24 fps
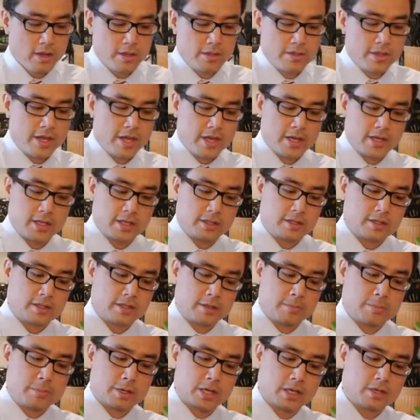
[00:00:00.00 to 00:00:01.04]

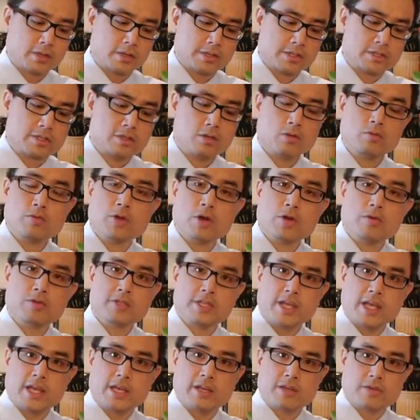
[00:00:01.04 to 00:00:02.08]
The buckles do
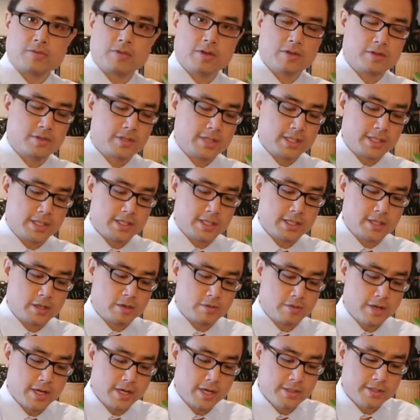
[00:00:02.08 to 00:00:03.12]
rotate 360
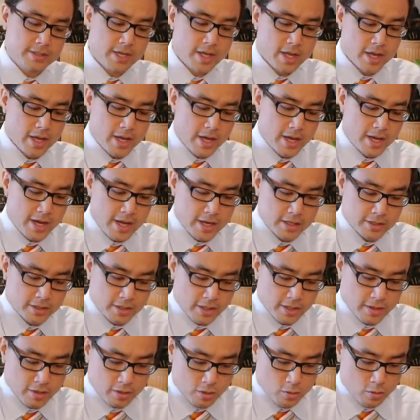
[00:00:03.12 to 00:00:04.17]
degrees, and
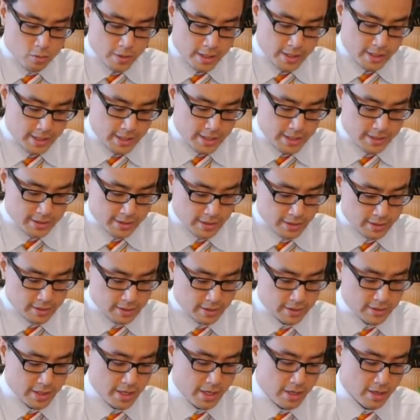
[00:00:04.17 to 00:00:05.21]
actually they're quite easy
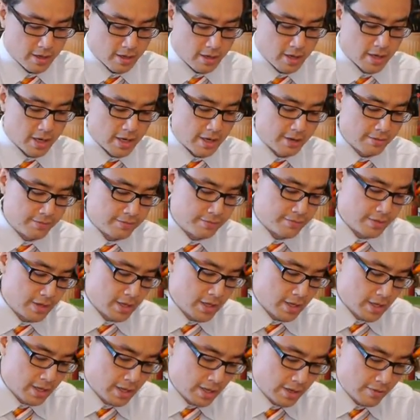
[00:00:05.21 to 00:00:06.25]
to take off
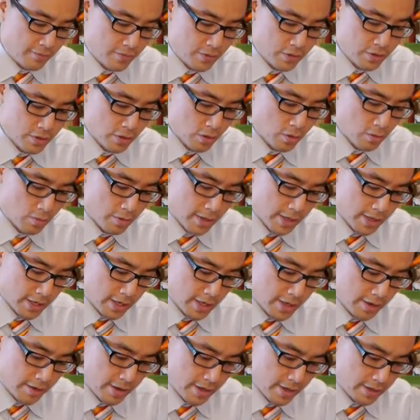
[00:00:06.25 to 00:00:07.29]
if you don't want to
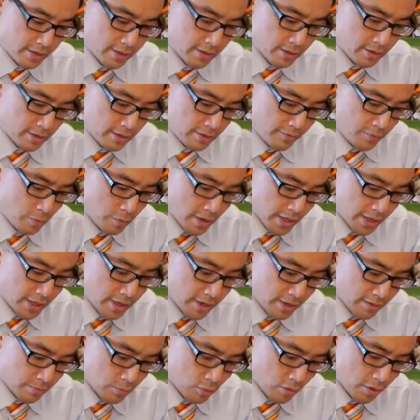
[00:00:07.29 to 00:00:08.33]
carry it, if you want to
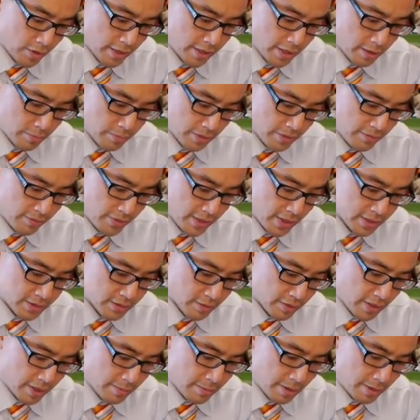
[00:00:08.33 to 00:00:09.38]
carry it more like a briefcase.
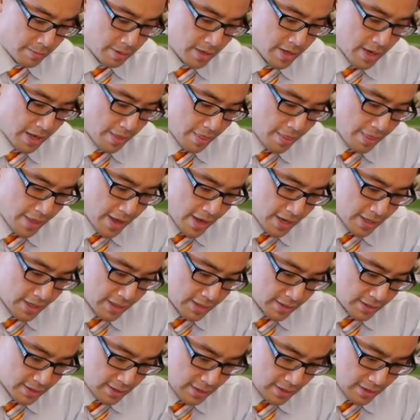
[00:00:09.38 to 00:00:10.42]
Okay, maybe not that
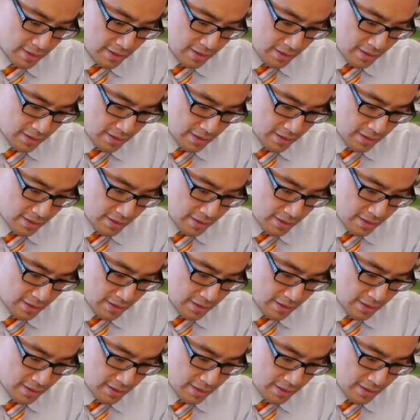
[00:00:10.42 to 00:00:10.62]
easy.